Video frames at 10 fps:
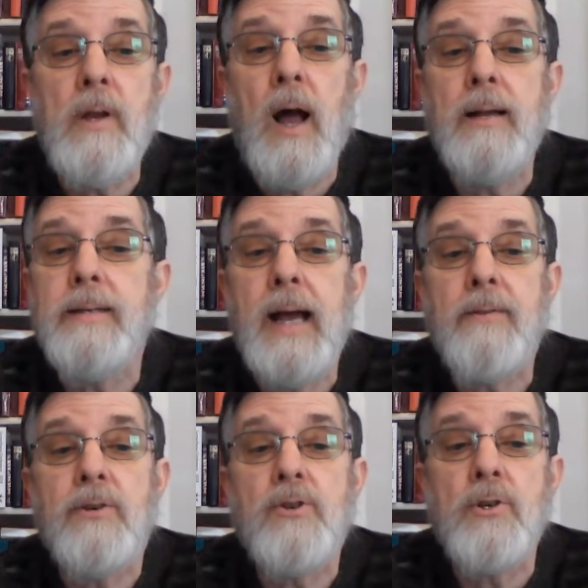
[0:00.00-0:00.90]

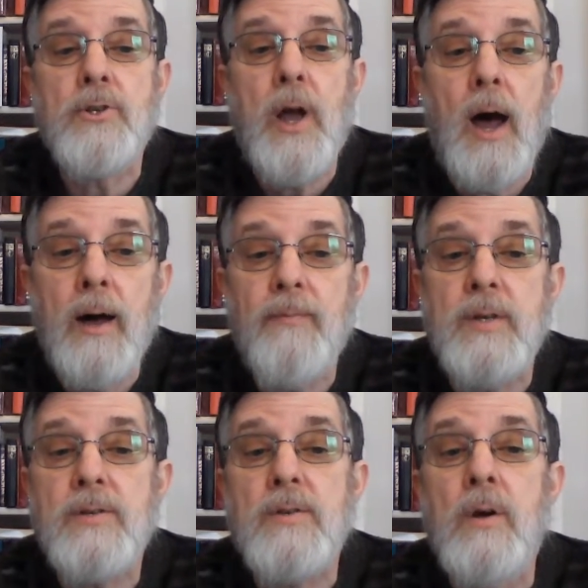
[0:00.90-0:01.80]
contact the church
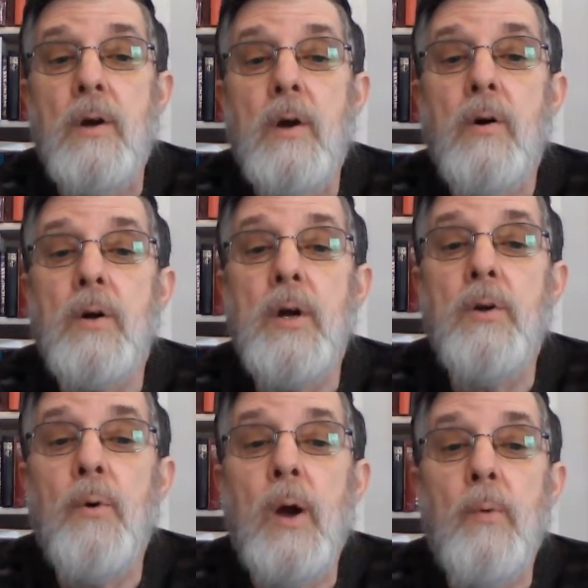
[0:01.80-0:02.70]
office or go
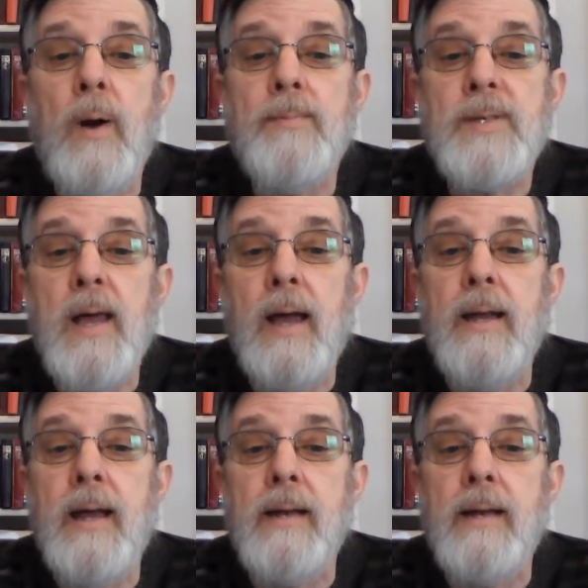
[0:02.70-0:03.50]
to our website